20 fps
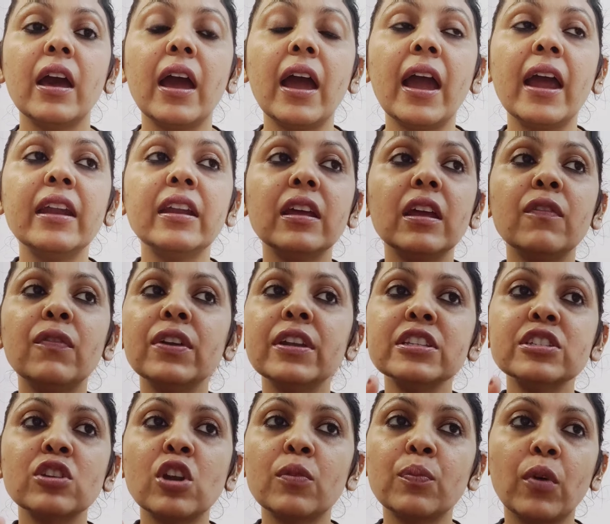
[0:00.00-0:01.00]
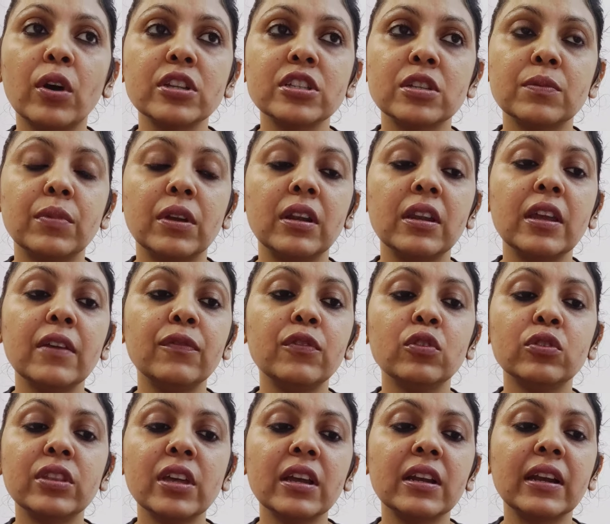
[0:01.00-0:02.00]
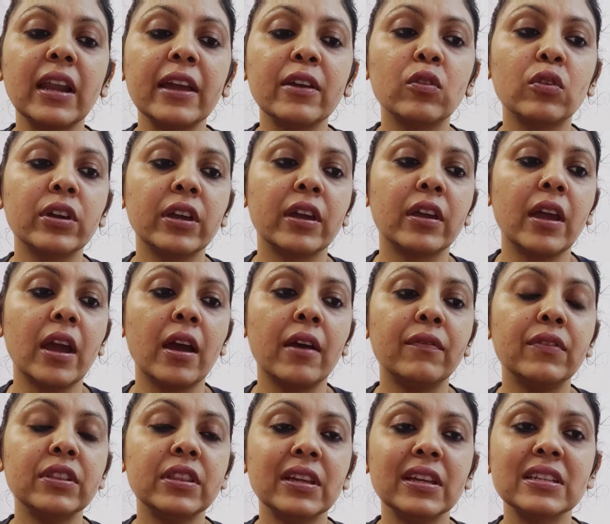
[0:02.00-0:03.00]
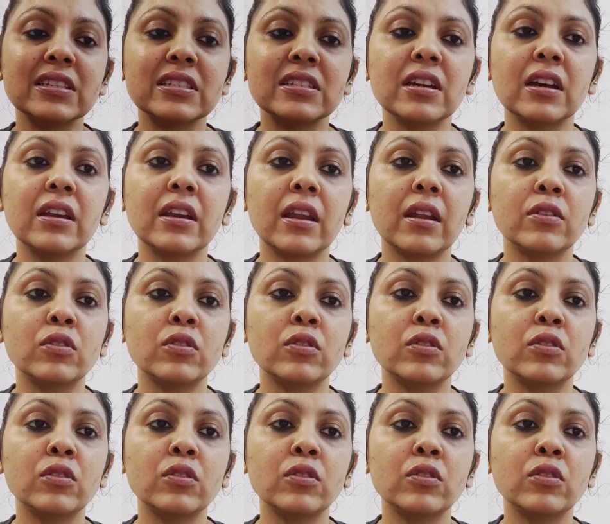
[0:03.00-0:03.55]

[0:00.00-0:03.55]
And if it is not possible, if you think like, okay, everything is done,